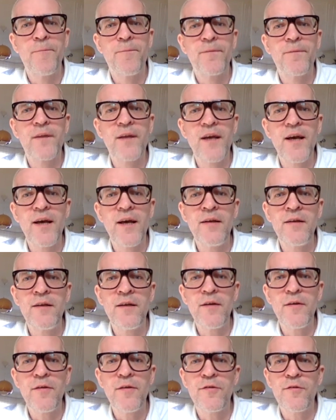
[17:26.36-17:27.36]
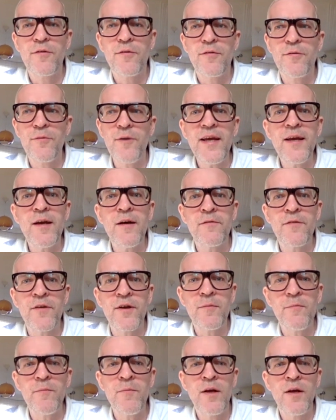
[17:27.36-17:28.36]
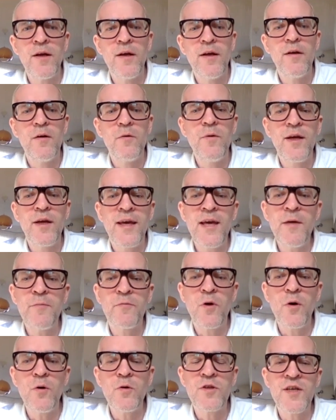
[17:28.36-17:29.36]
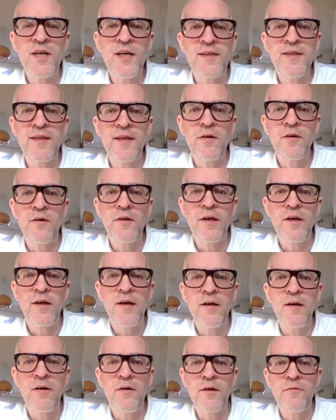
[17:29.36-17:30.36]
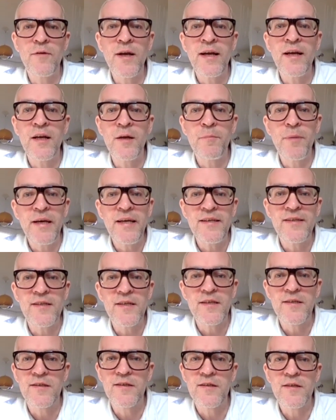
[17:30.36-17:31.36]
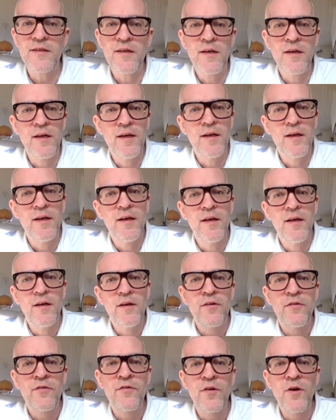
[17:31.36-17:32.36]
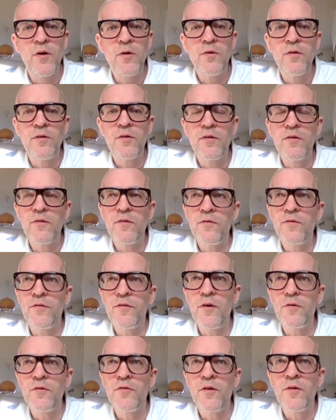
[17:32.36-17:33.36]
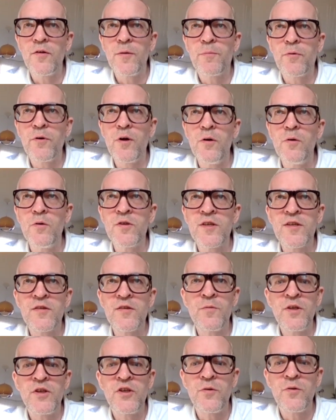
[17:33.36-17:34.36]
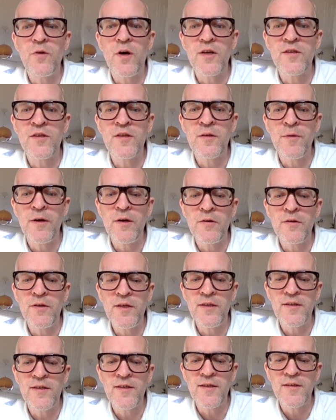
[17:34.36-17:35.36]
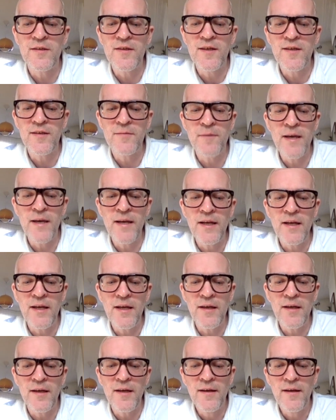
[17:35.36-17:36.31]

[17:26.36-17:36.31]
and 3 of them we keep rotating on a regular basis. So the process which you asked about is mainly